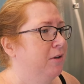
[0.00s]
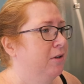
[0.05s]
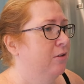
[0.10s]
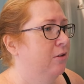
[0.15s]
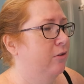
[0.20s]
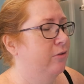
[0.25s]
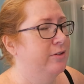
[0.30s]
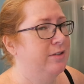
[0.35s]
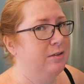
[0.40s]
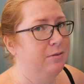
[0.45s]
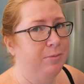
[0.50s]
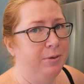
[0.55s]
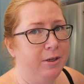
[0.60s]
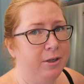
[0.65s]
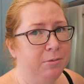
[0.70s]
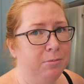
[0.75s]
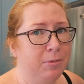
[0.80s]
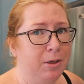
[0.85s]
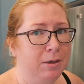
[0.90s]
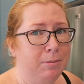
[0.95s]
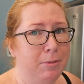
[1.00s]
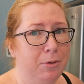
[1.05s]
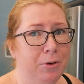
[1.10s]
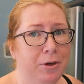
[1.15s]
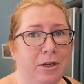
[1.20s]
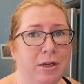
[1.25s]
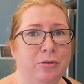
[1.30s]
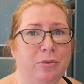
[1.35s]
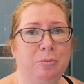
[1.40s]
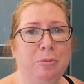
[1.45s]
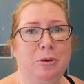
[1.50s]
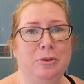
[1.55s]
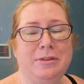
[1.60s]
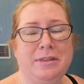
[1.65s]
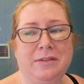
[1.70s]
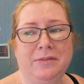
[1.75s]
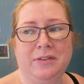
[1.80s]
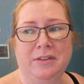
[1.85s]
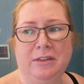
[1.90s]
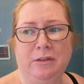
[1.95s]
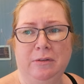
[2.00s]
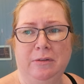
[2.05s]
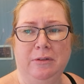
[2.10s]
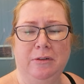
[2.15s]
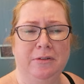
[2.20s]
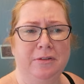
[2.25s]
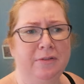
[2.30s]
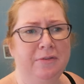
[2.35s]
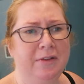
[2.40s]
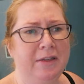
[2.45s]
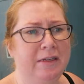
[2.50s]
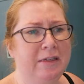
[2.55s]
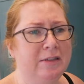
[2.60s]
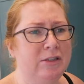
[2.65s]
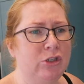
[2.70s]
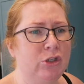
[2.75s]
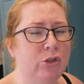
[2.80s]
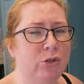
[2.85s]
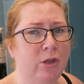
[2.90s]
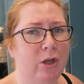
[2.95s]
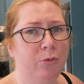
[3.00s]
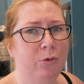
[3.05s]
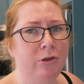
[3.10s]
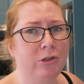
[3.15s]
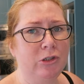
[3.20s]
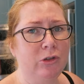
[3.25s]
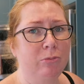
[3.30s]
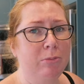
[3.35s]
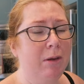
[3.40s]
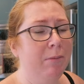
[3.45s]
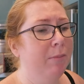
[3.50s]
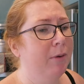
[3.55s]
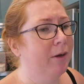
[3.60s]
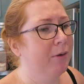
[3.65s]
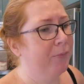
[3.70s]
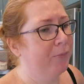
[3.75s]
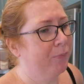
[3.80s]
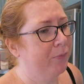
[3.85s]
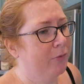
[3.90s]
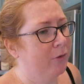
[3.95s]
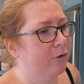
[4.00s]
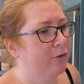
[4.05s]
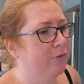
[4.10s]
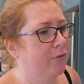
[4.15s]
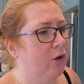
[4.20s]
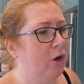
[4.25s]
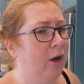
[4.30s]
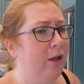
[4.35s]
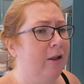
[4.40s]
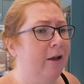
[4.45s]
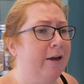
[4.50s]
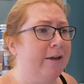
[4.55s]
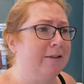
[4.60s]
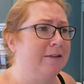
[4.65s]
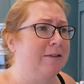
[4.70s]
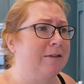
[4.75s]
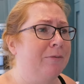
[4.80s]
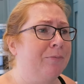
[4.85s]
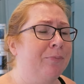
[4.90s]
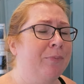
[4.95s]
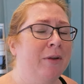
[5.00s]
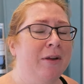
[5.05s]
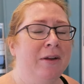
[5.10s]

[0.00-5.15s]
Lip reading: Obviously being in America for most of it, there was lots of things I wanted to remember. Lots of highlights.